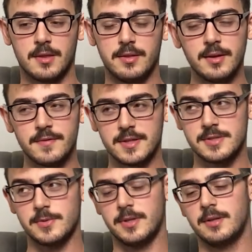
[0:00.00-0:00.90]
Think of it
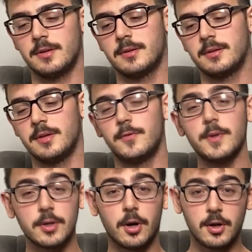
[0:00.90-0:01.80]
this way. If
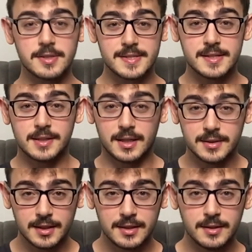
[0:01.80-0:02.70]
we could all see
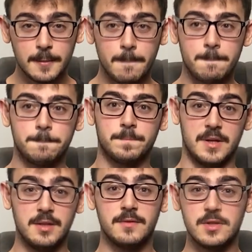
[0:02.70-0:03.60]
Allah,
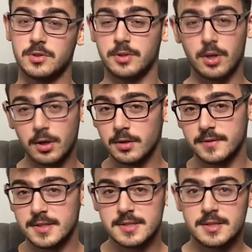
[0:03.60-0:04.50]
individually, all
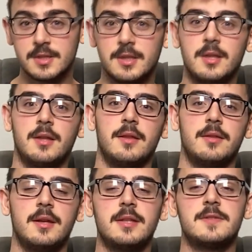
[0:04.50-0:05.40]
of us,
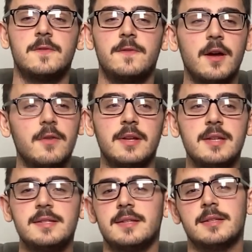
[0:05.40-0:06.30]
then it's very
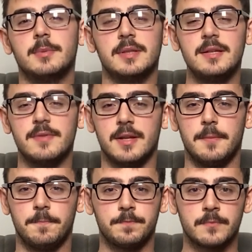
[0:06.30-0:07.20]
easy to believe in Him.
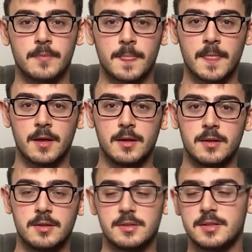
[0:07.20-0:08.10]

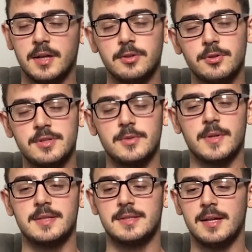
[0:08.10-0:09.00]
Sayyid Nursi
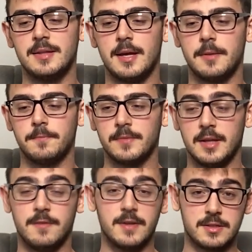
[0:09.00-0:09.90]
once said that
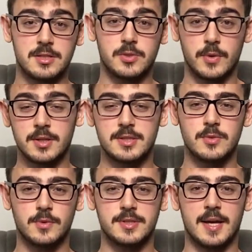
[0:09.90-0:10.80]
if that
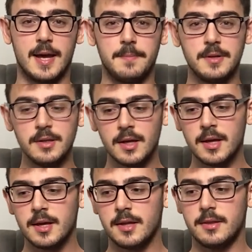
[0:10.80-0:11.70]
situation were to happen,
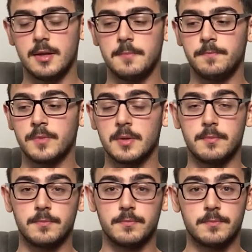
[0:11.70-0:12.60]
then
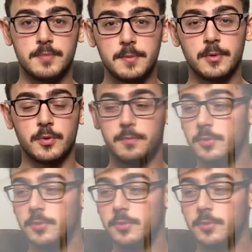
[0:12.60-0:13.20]
people with